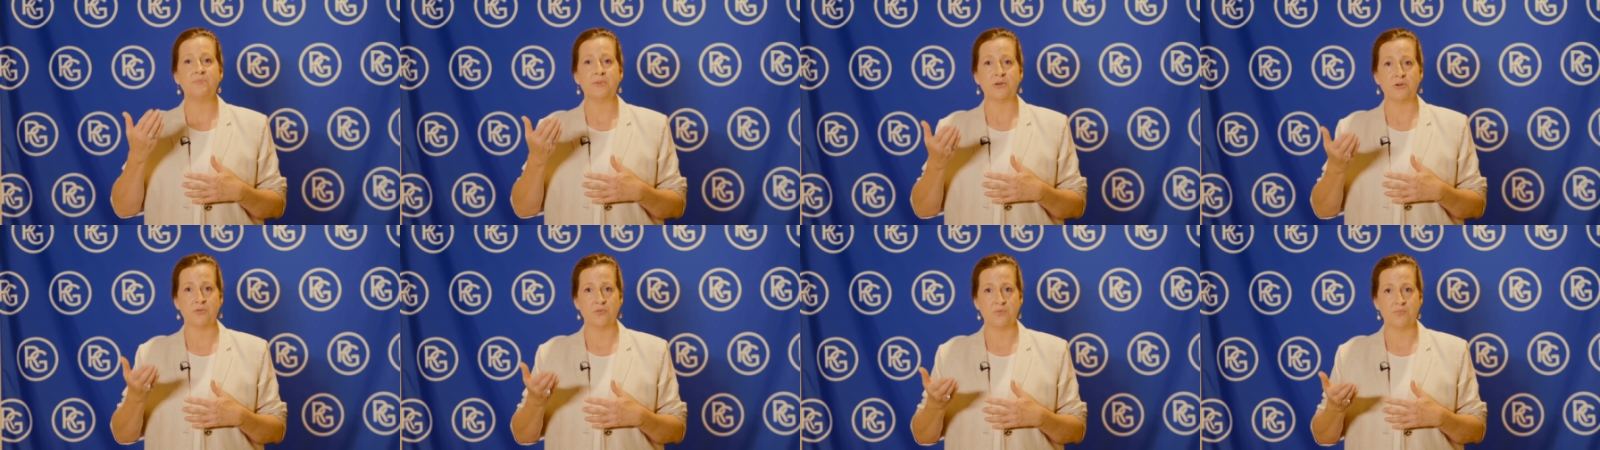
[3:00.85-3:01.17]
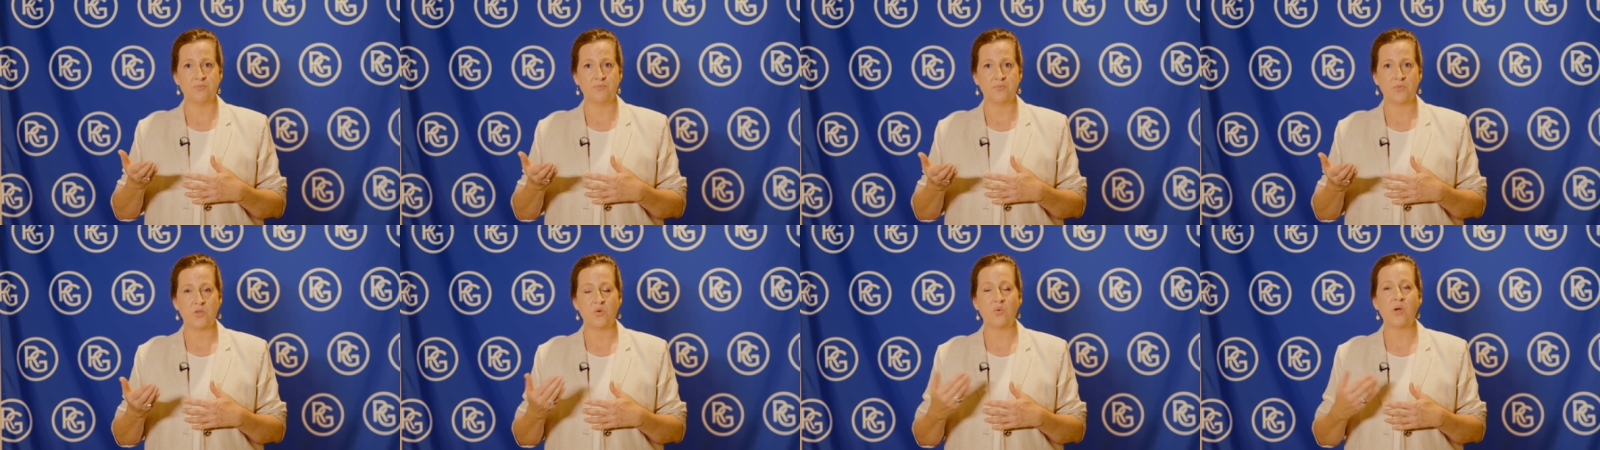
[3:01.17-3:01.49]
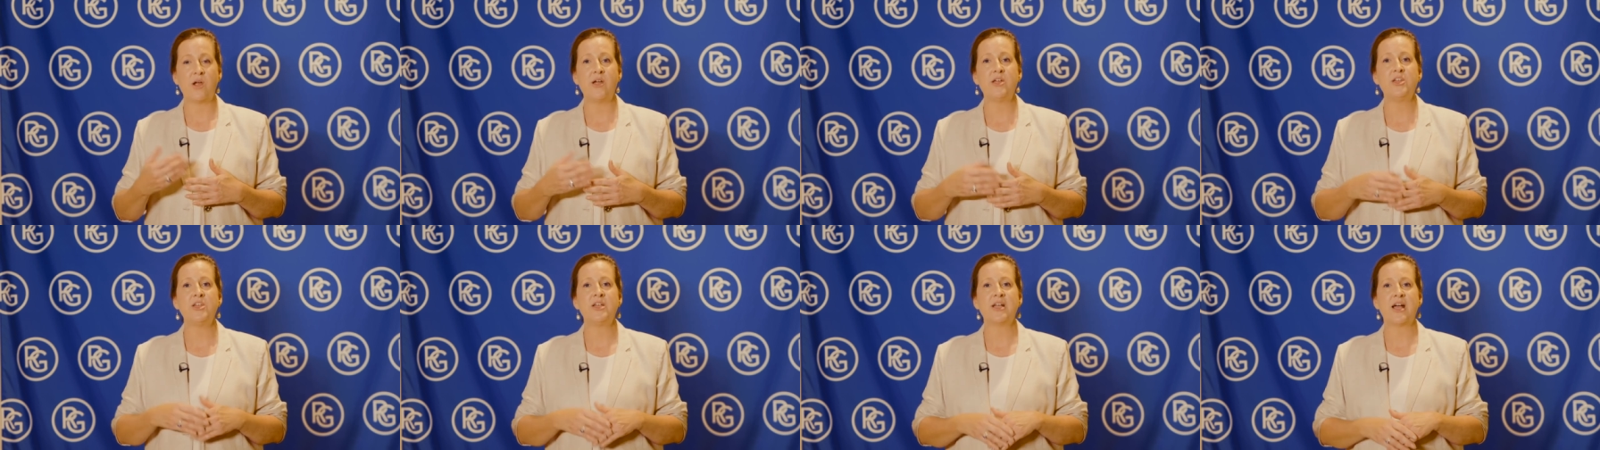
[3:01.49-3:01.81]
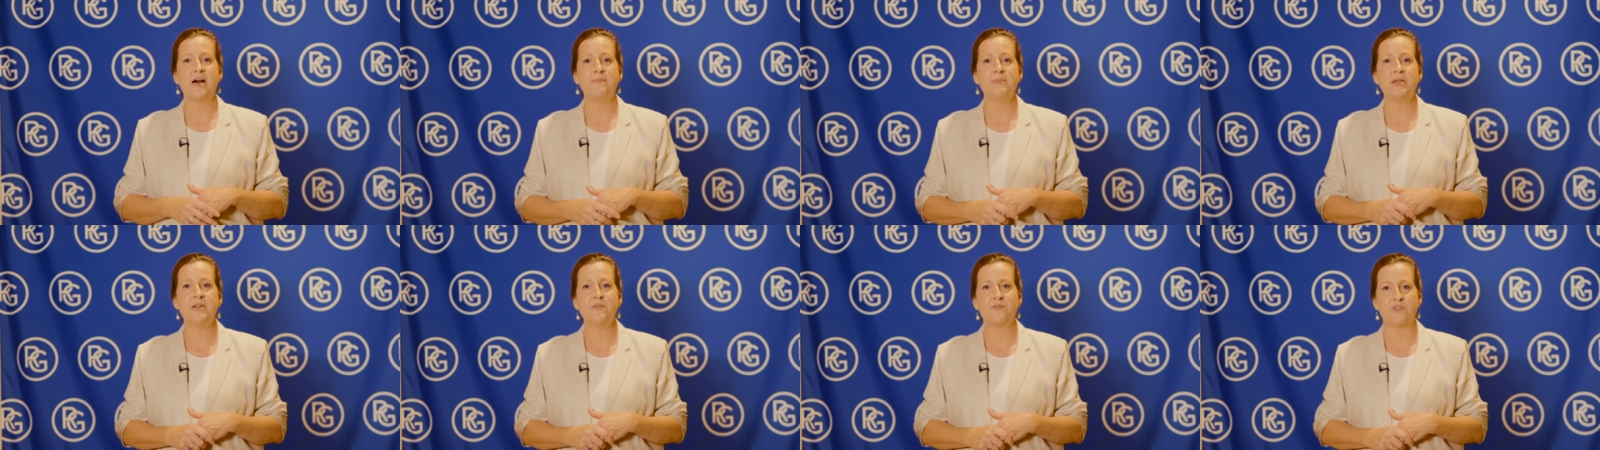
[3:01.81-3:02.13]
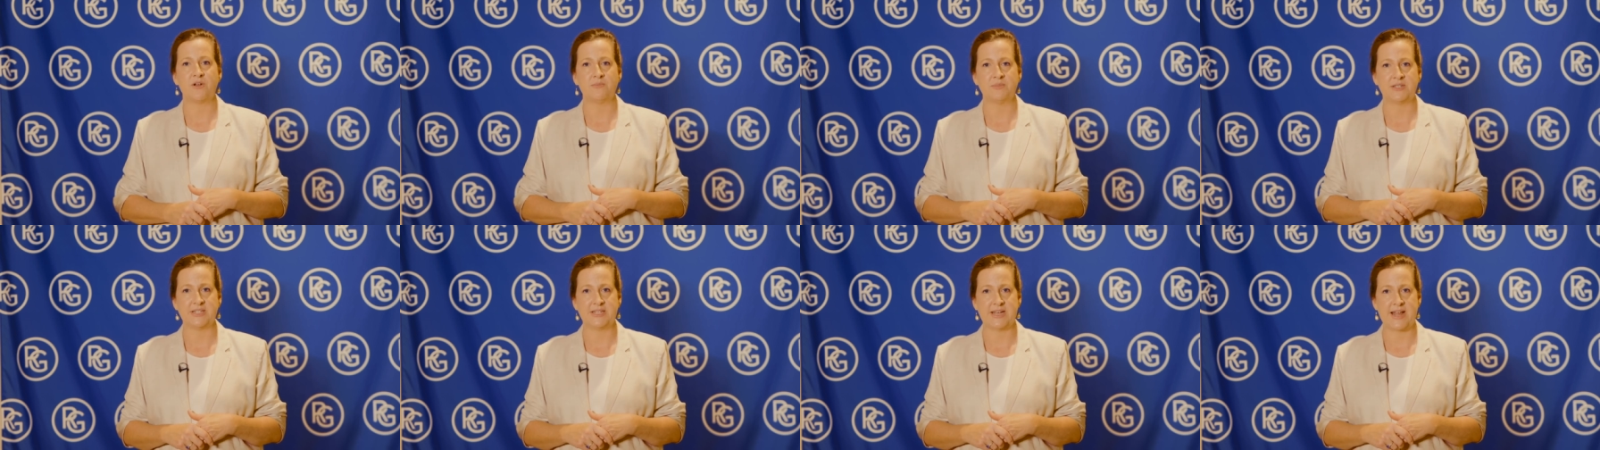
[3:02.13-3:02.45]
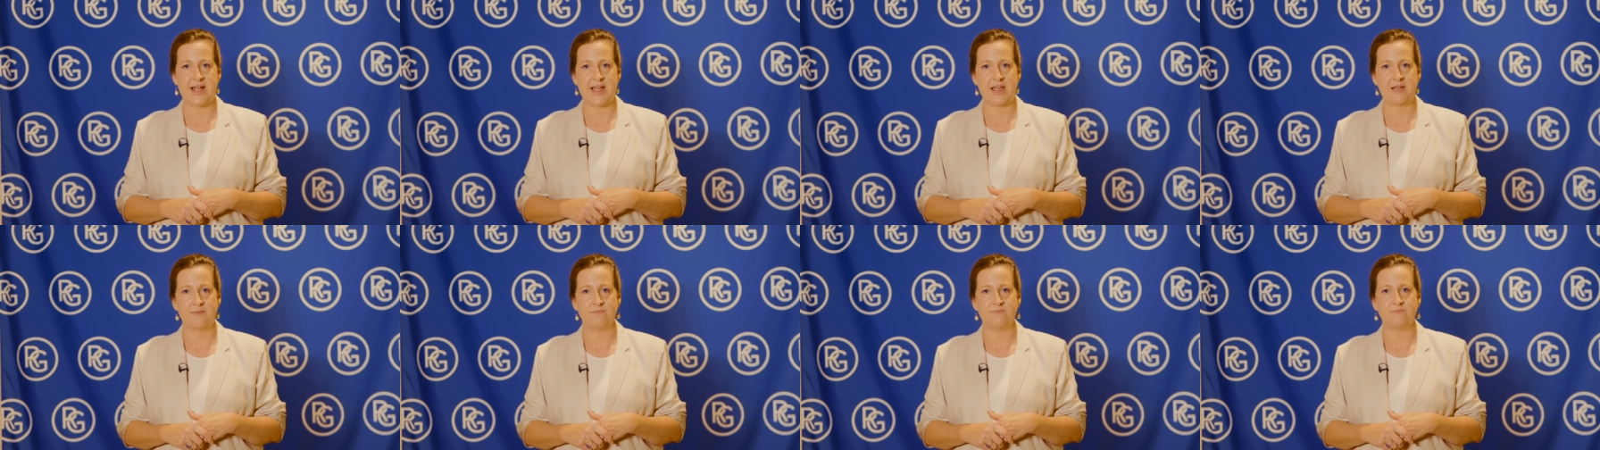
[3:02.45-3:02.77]
Bill, where are you coming from
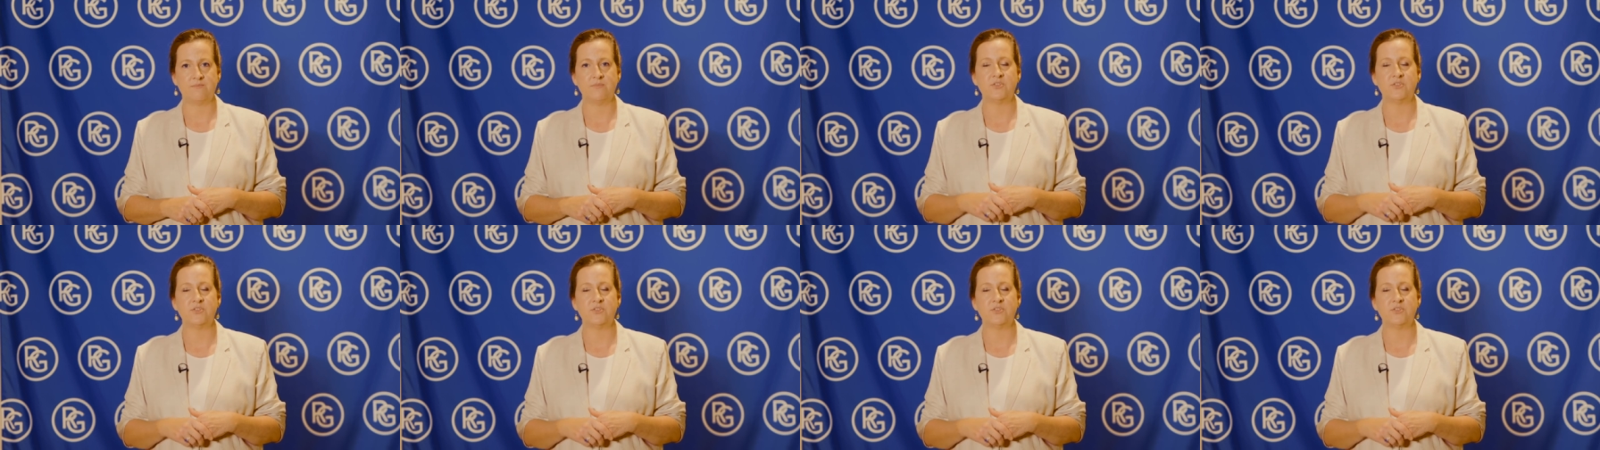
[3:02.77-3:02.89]
today?